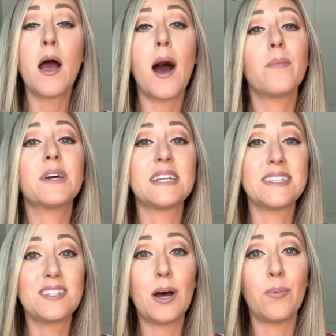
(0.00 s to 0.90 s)
I'm gonna
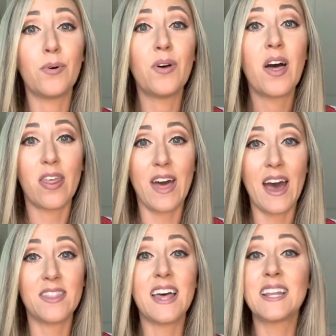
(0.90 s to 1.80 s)
double
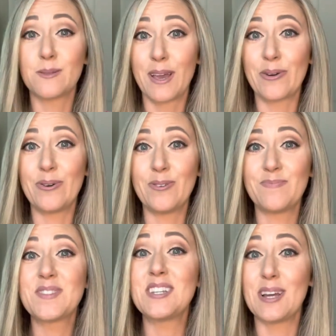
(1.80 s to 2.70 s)
that. That is my goal,
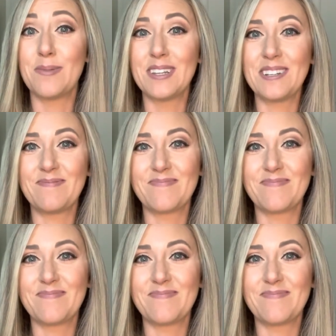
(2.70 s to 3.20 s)
to double it.